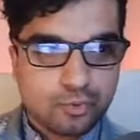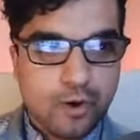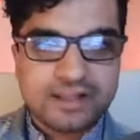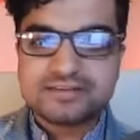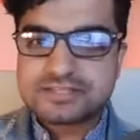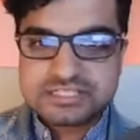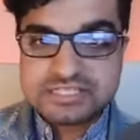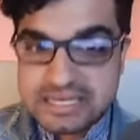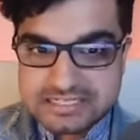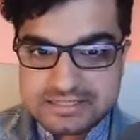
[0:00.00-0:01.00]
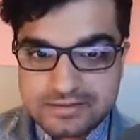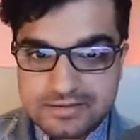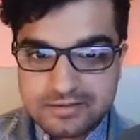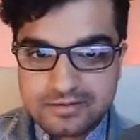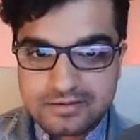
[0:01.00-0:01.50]
what sixth
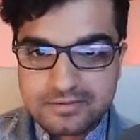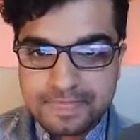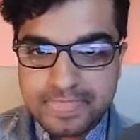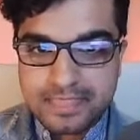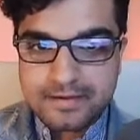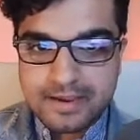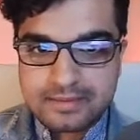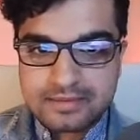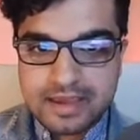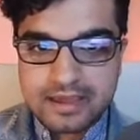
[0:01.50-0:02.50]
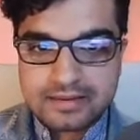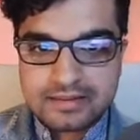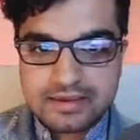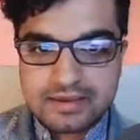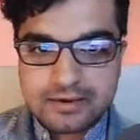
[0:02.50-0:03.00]
in the in
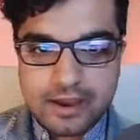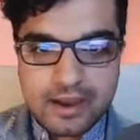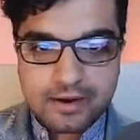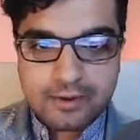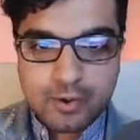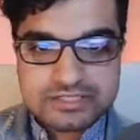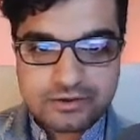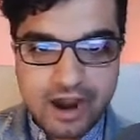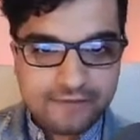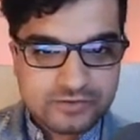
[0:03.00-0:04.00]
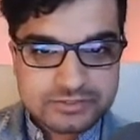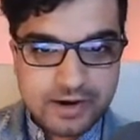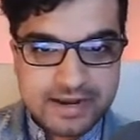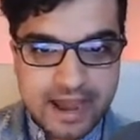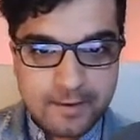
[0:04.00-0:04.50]
the Western Conference
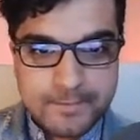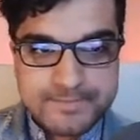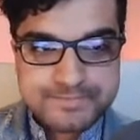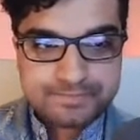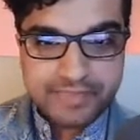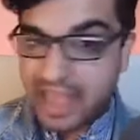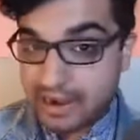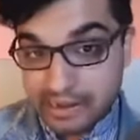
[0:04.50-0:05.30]
right now, and